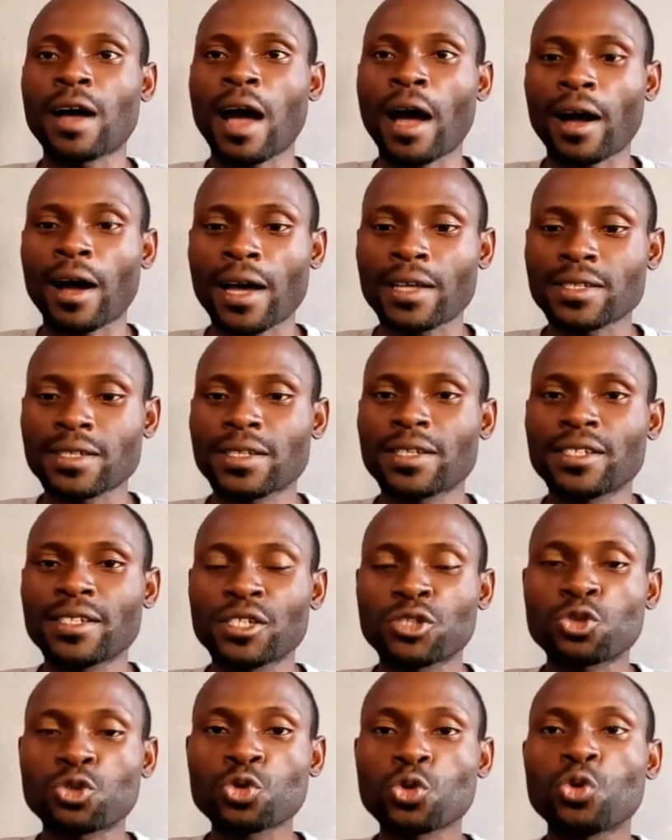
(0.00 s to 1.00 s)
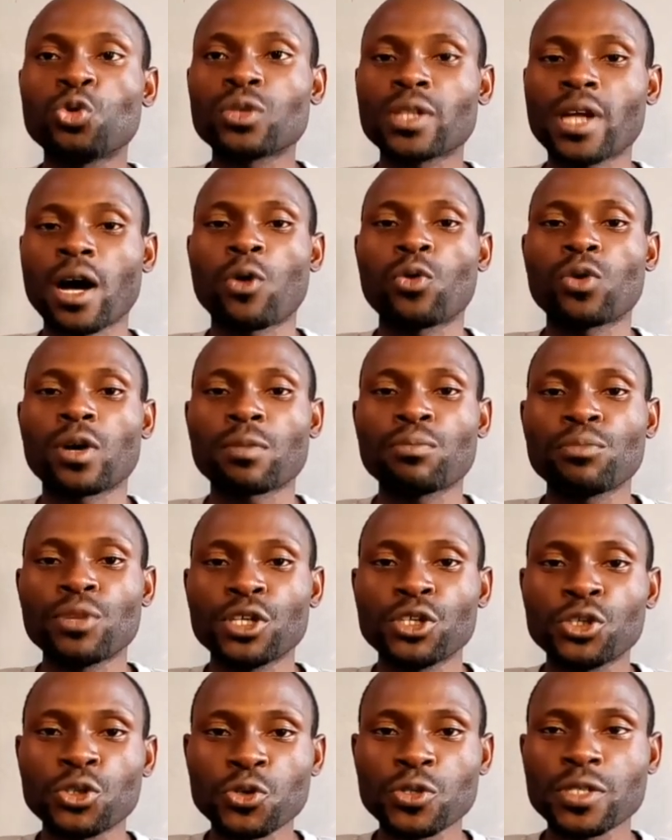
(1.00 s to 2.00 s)
I can say the tool that we'll be
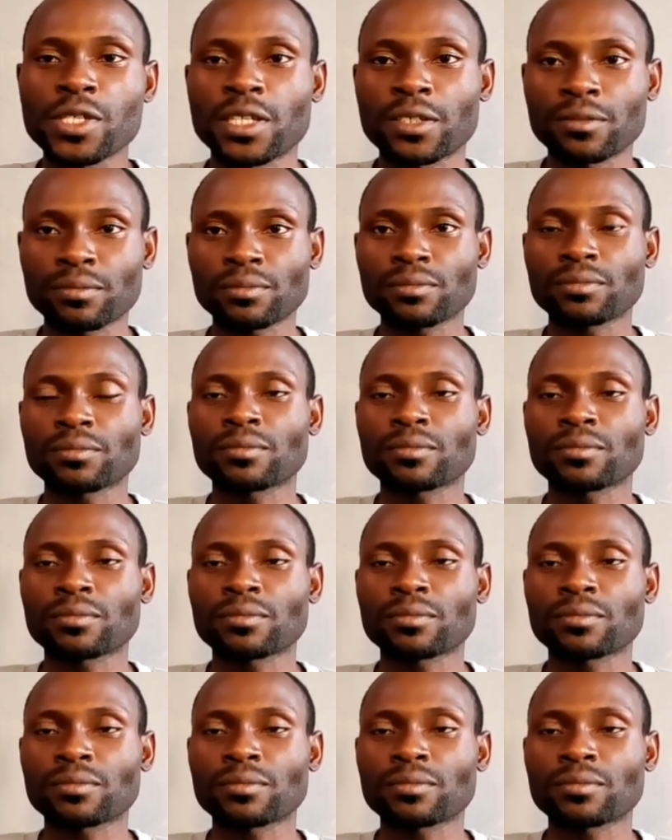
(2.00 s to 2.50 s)
using to